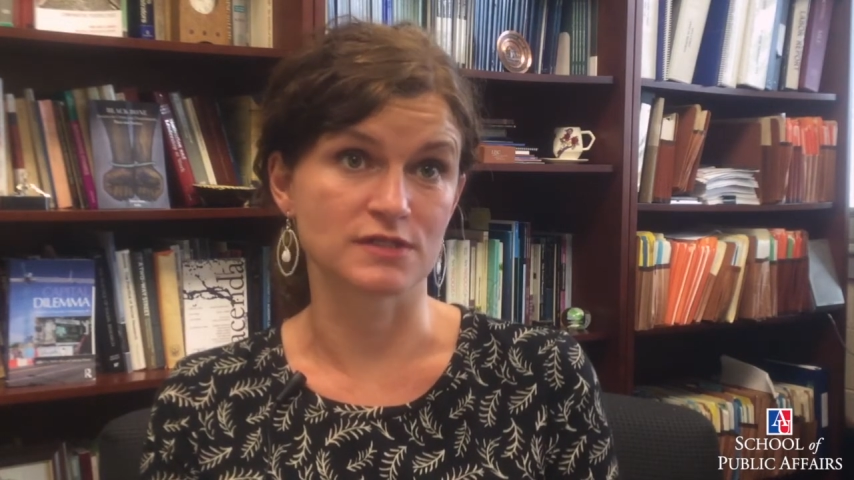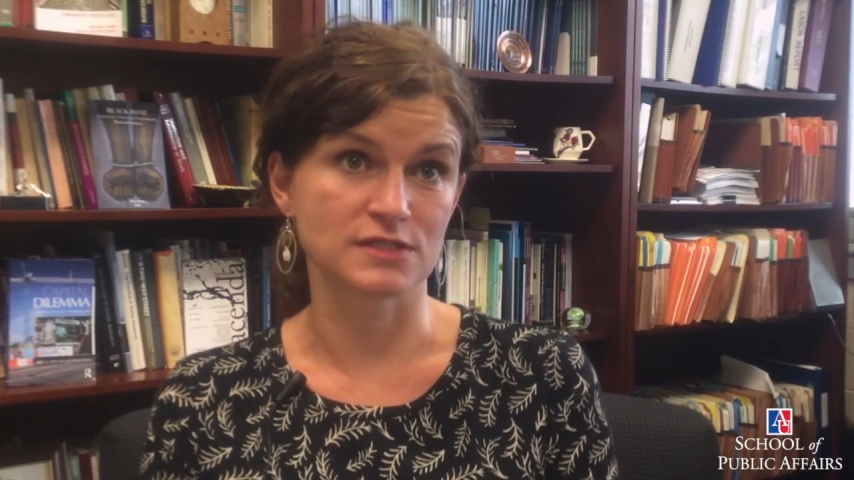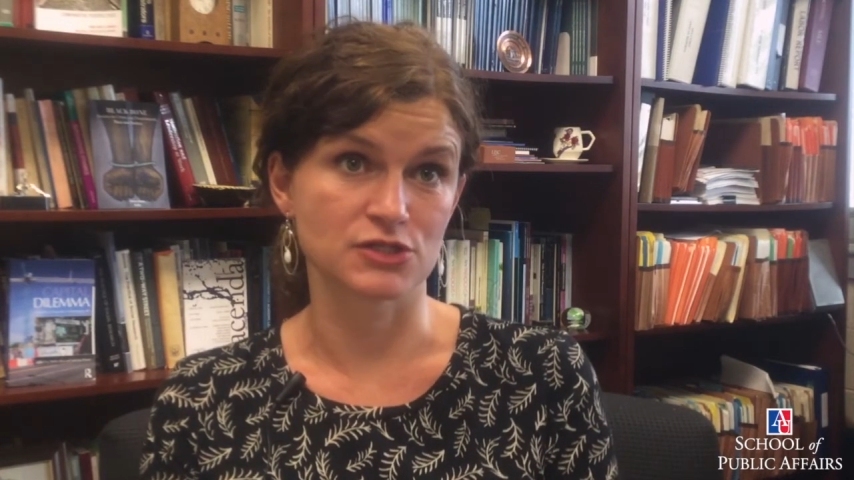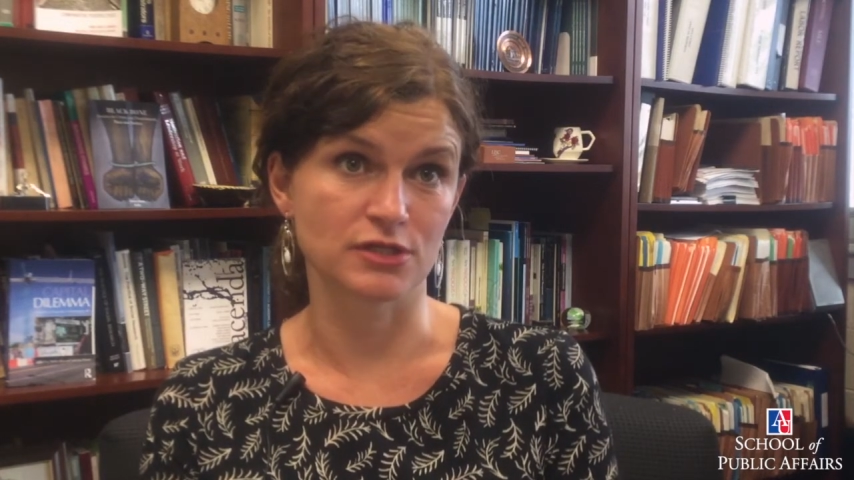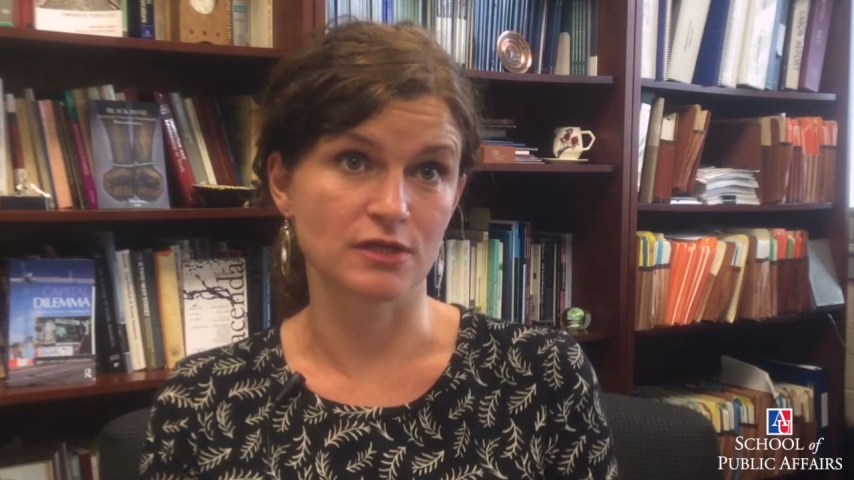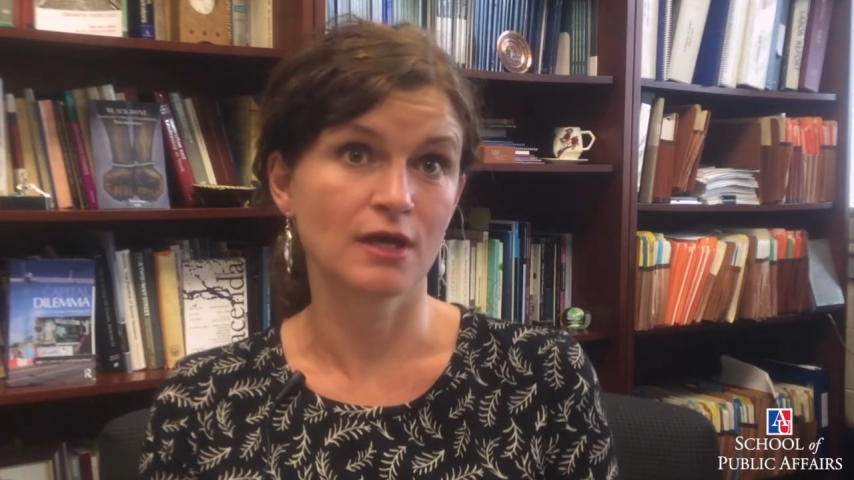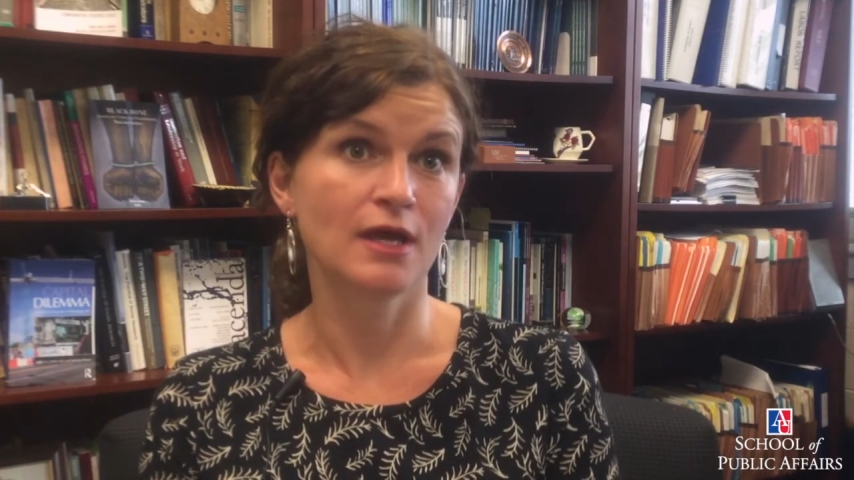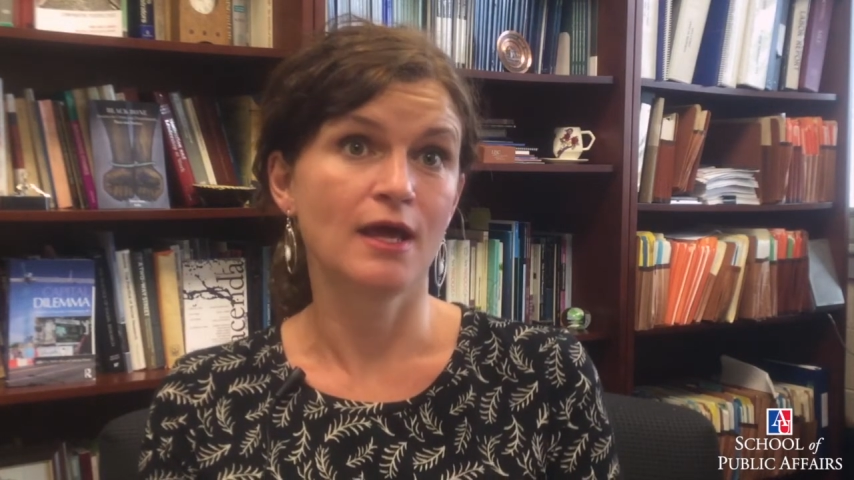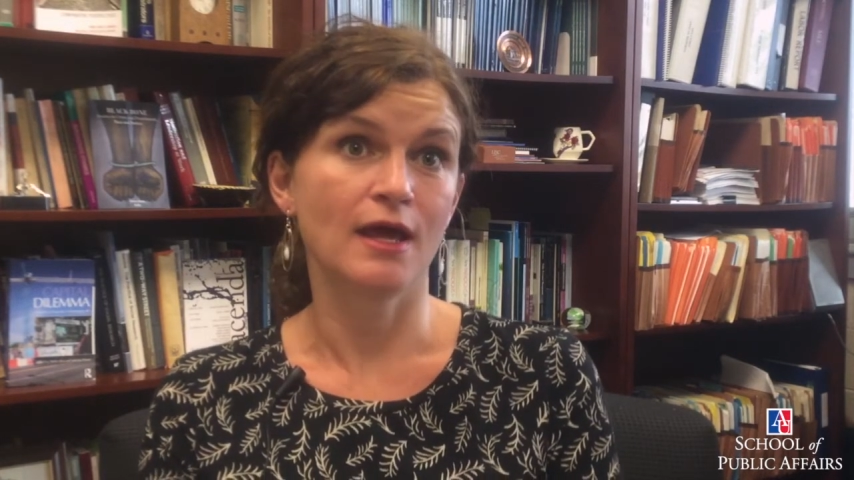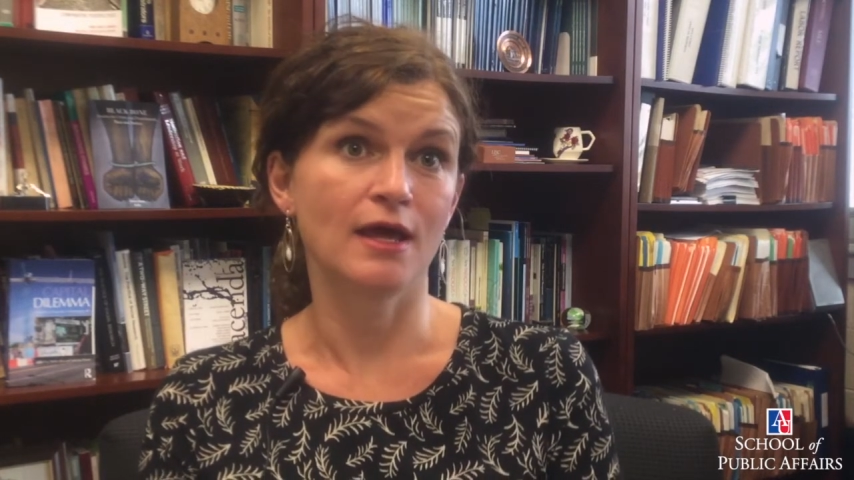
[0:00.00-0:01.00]
decision.
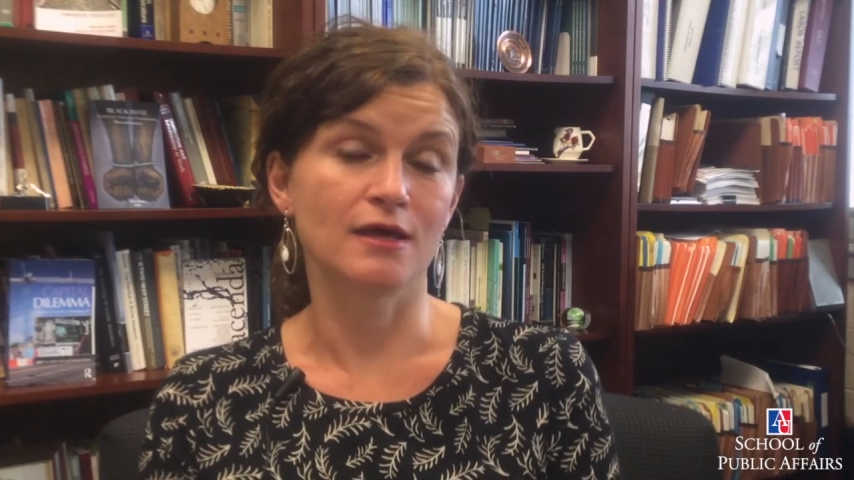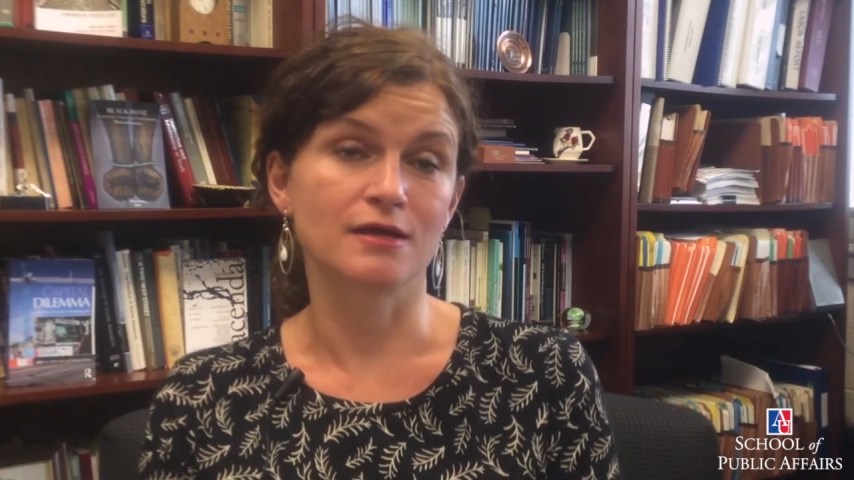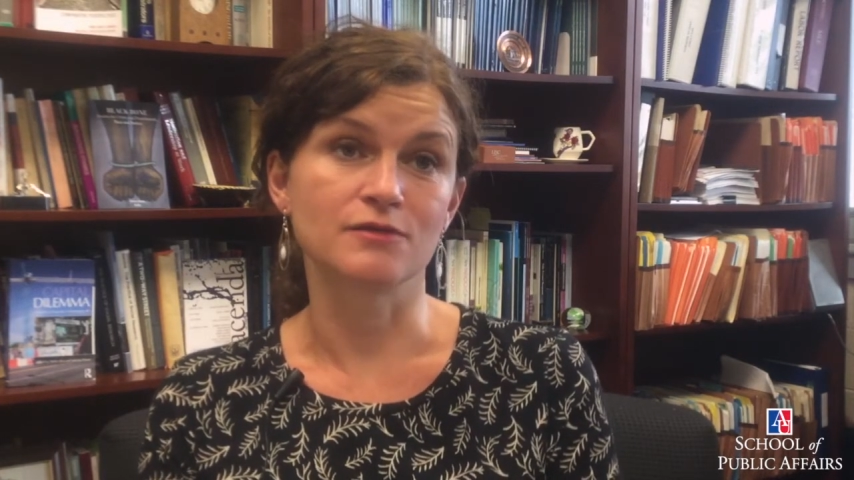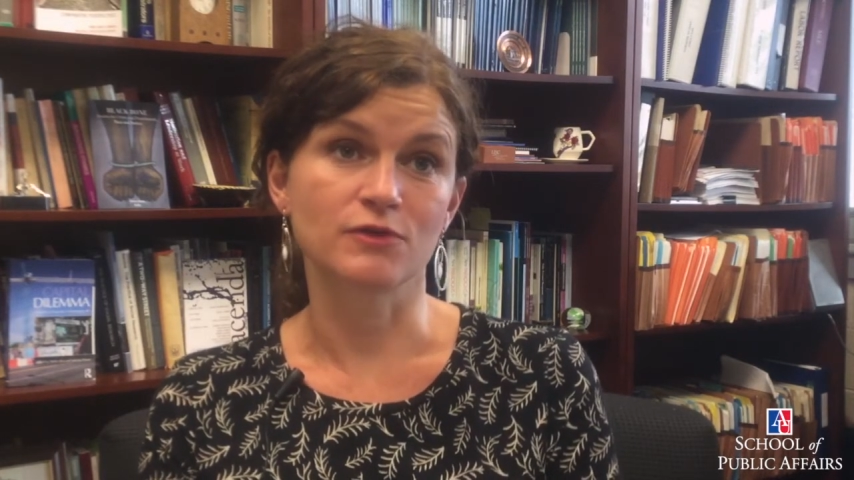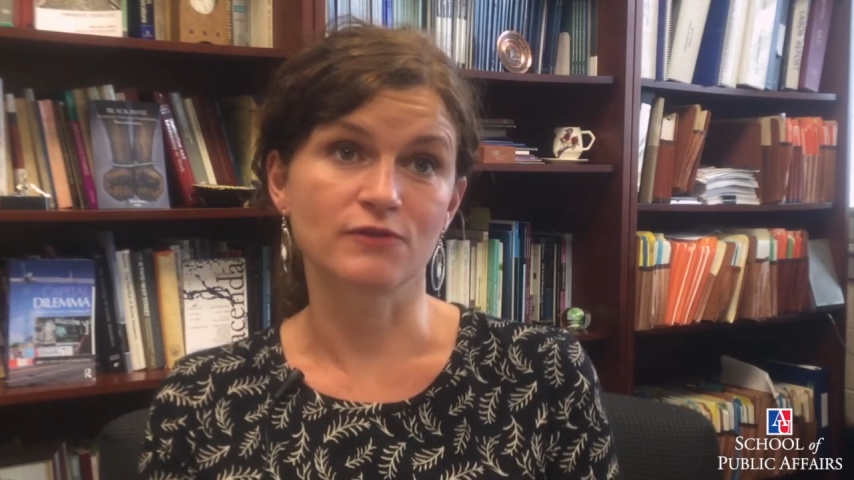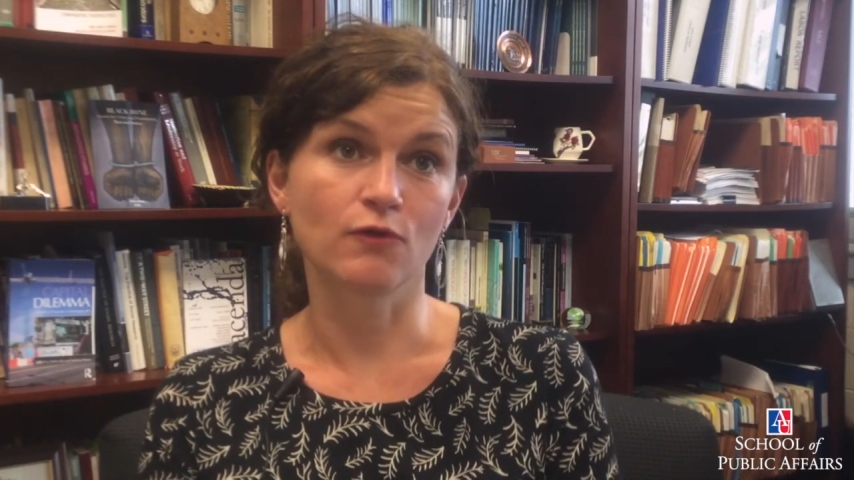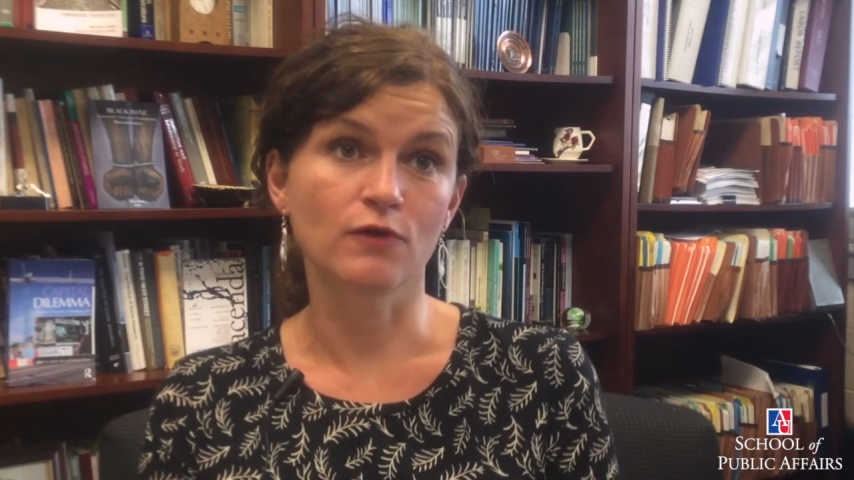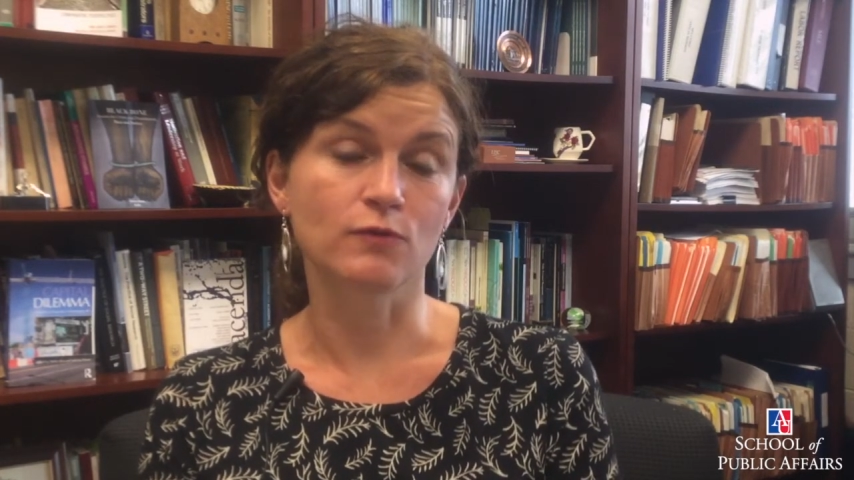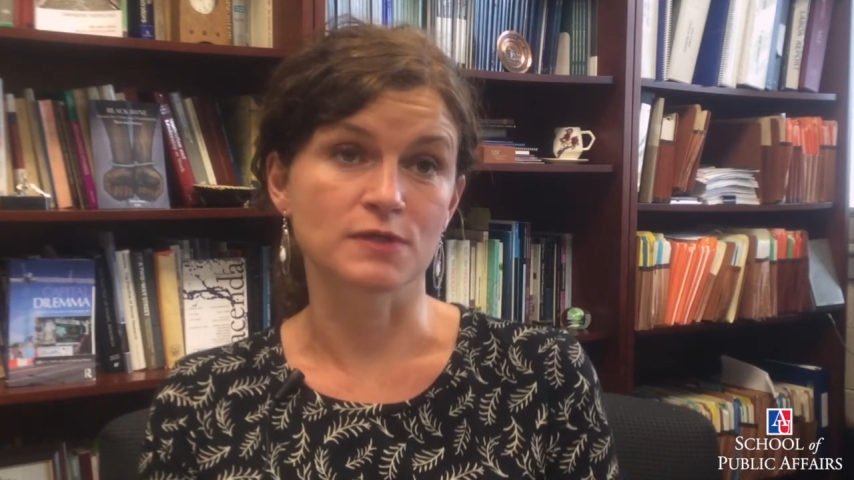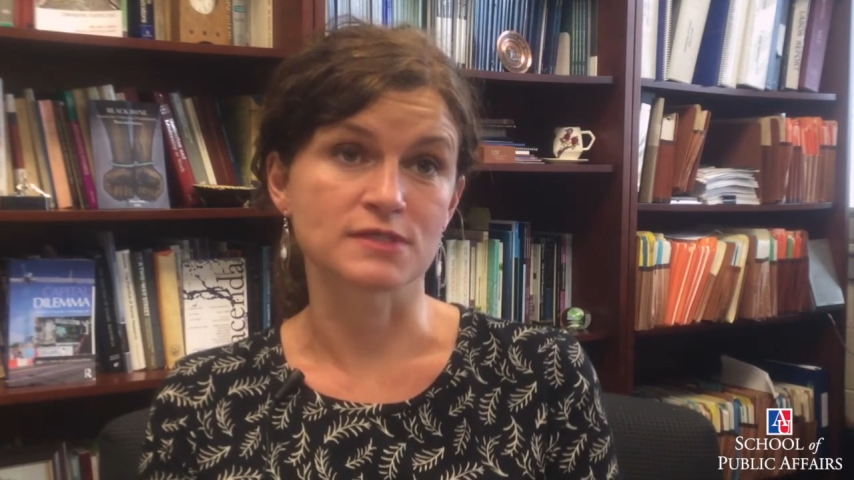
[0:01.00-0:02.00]
And with a 4-4